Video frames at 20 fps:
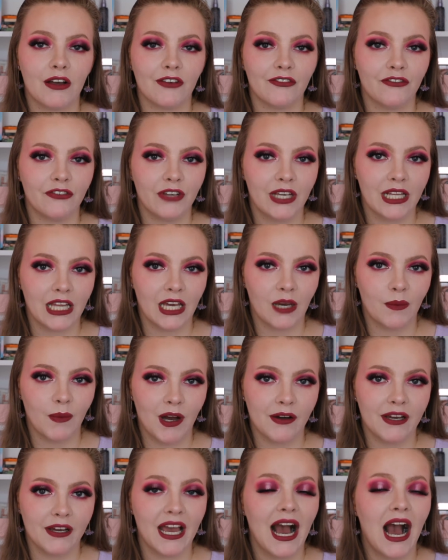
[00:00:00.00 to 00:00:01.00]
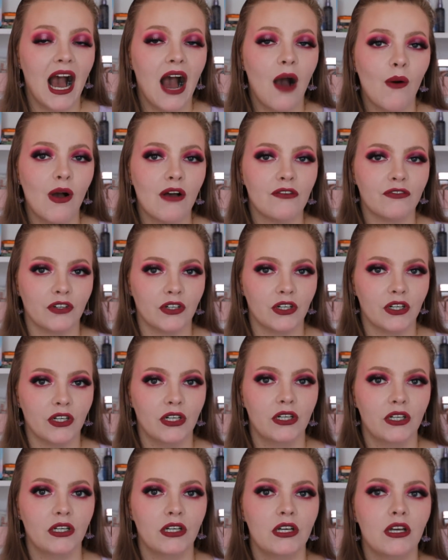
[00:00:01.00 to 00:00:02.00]
I'm feeling about it. However,
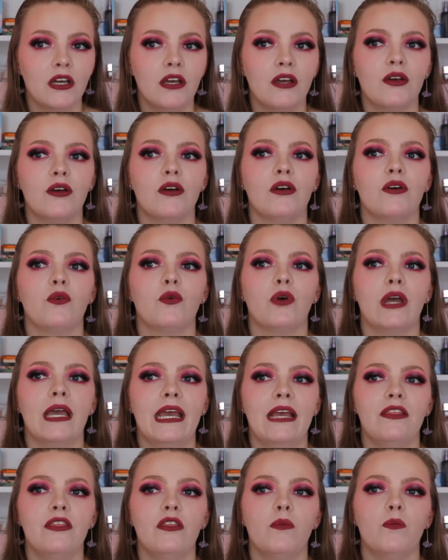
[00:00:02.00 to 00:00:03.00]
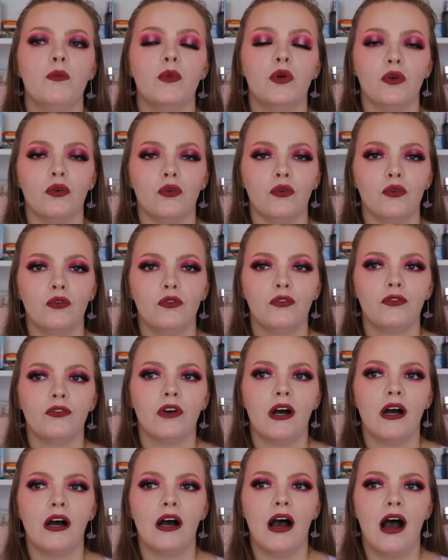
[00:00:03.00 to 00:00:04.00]
in the move
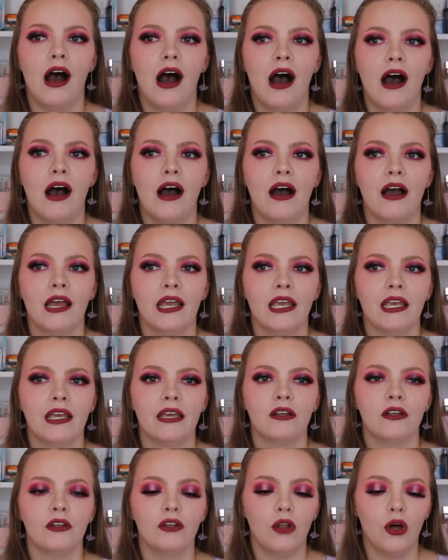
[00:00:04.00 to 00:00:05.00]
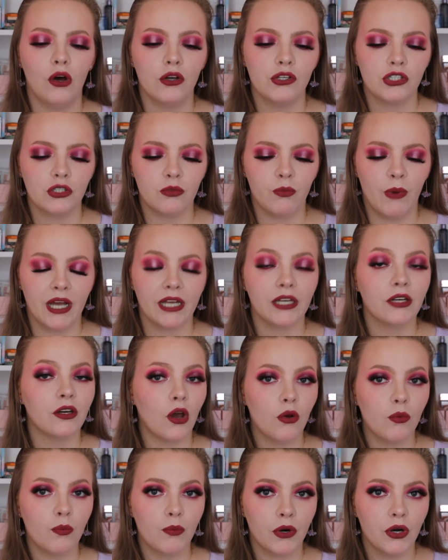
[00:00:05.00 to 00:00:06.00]
I lost my
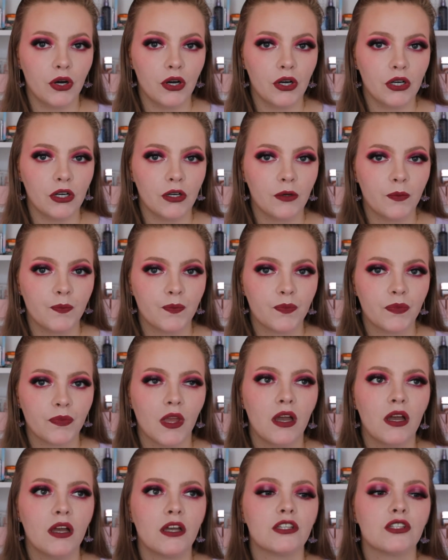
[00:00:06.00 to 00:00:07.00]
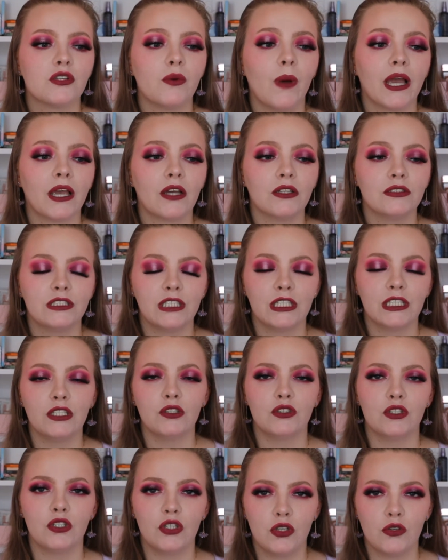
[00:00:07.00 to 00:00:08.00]
notebook, so I
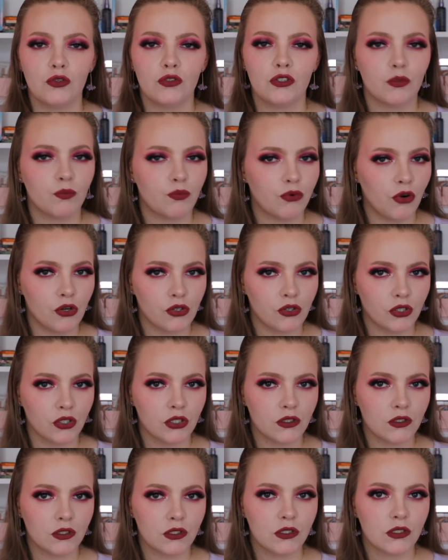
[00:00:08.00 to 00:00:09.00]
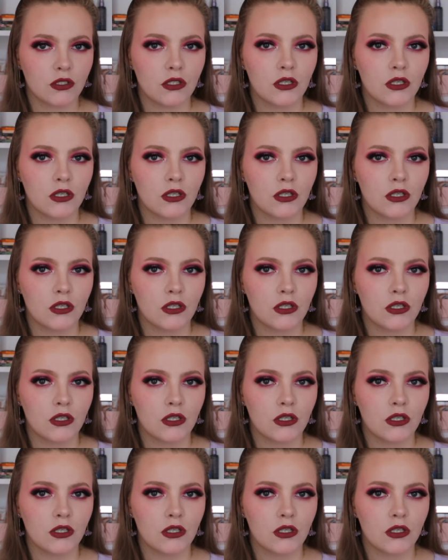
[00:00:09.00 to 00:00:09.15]
continued to use the products,